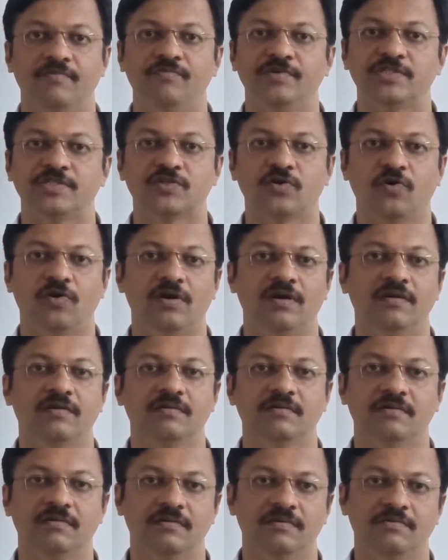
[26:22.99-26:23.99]
We
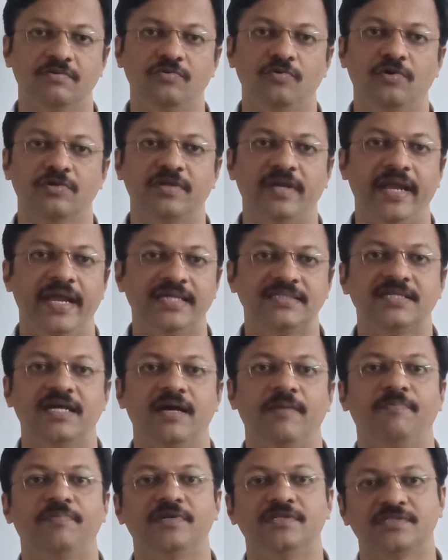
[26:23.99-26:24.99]
solved 2 or 3
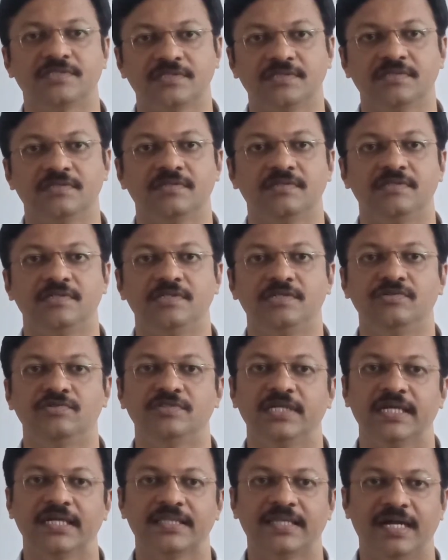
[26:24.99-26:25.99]
examples
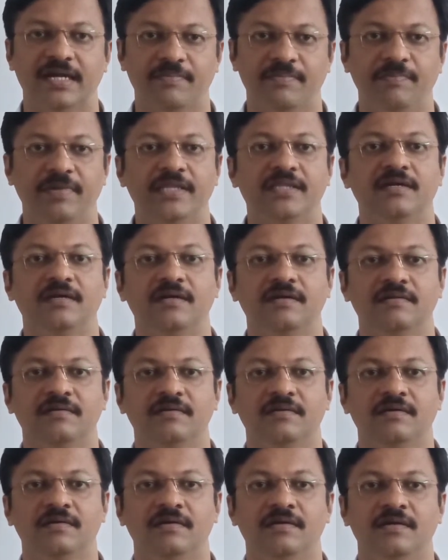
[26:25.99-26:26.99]
using that method.
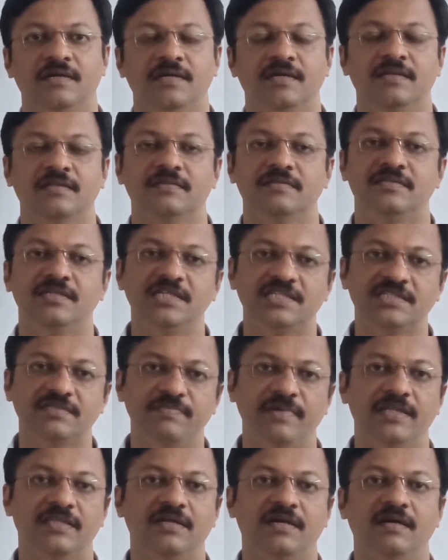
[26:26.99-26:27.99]
This
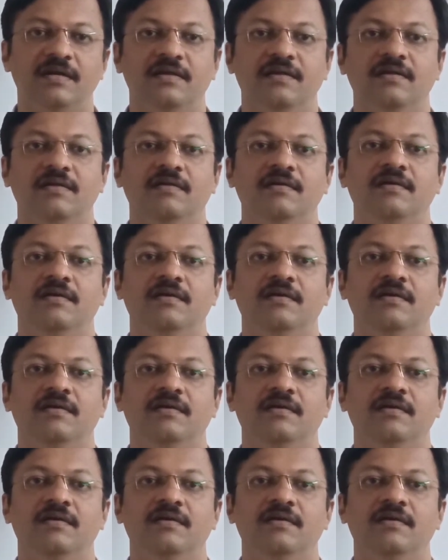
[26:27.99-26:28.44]
method